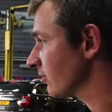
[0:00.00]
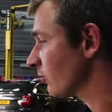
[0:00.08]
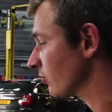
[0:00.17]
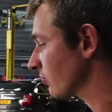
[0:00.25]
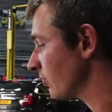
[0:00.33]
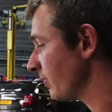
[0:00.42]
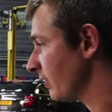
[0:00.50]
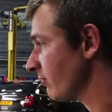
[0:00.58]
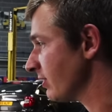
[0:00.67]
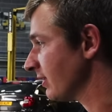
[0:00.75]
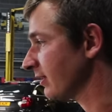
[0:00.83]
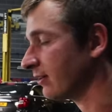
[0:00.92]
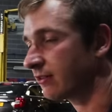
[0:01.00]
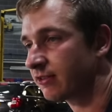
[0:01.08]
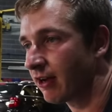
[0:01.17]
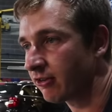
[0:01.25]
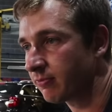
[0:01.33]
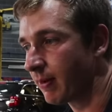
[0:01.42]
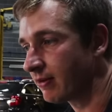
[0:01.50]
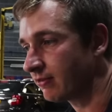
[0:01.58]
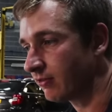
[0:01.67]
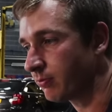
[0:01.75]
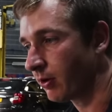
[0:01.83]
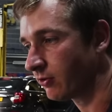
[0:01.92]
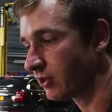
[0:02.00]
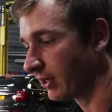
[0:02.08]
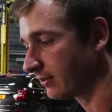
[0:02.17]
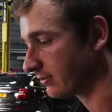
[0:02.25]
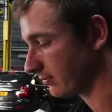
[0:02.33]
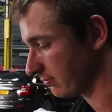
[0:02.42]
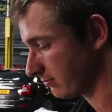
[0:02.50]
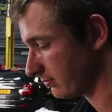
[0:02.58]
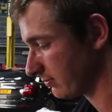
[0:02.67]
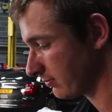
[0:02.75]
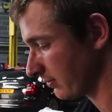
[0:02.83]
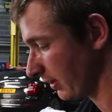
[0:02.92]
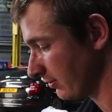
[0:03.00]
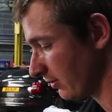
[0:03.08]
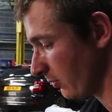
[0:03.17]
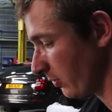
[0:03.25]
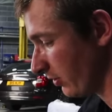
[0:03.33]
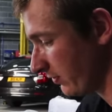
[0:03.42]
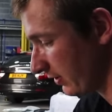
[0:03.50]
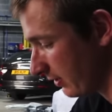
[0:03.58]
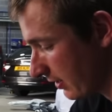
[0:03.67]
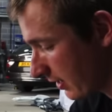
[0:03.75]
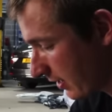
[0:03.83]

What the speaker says: what's going to be a ridiculously expensive project. It's not worth it.